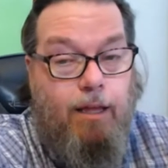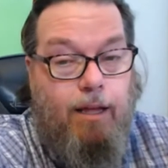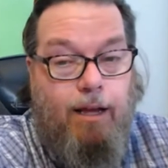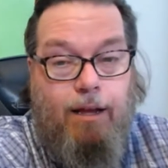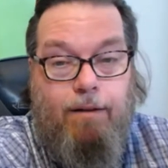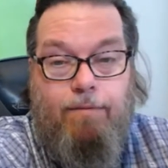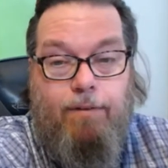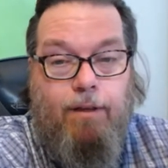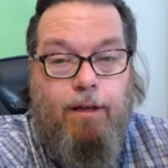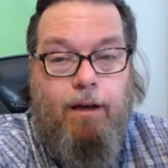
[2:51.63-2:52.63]

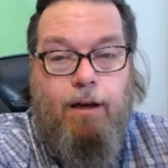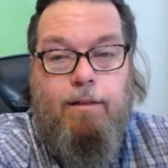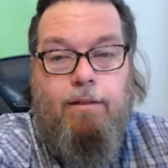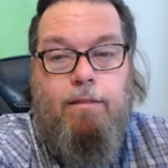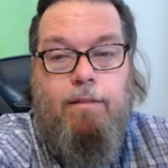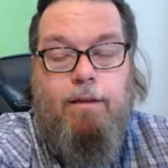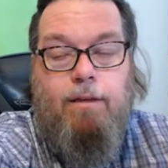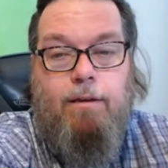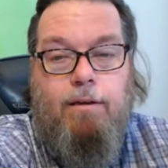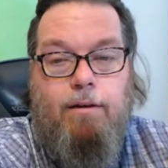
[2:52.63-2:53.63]
I've got
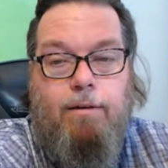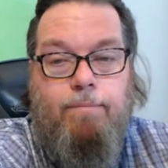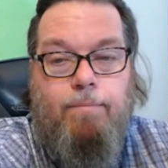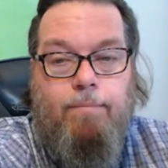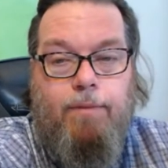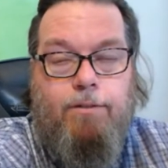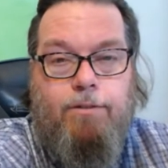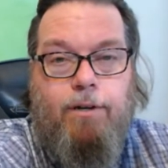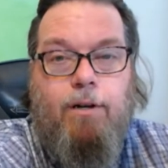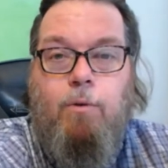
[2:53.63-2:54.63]
the um,
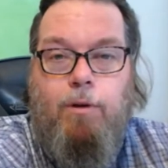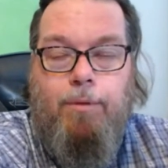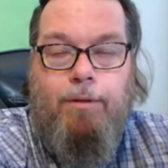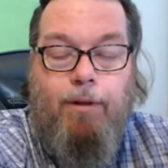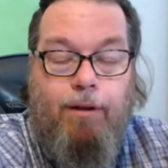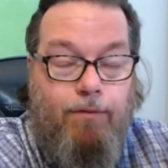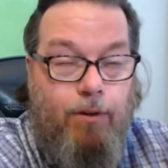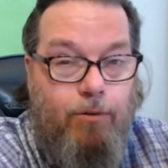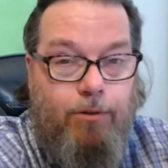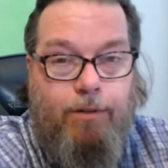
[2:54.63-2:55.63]
necessary equipment. I've
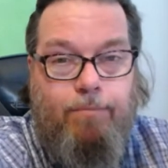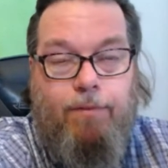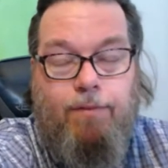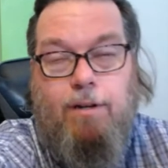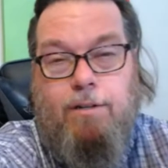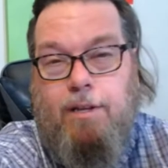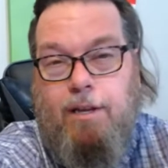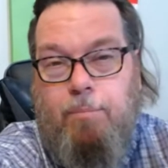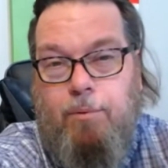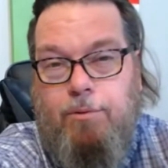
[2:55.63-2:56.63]
used it. I've got
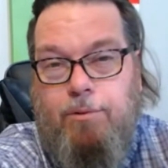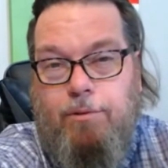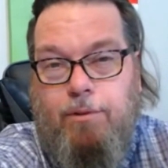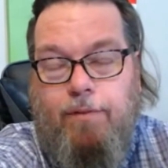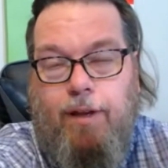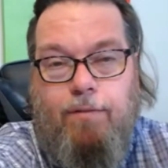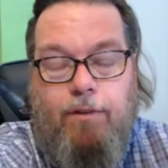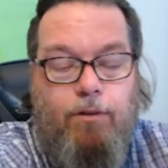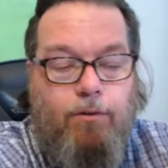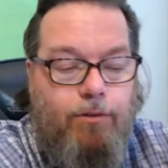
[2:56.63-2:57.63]
examples of having
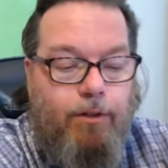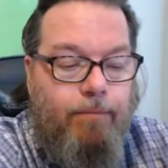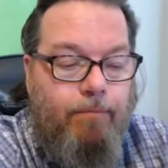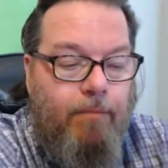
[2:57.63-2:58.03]
used it.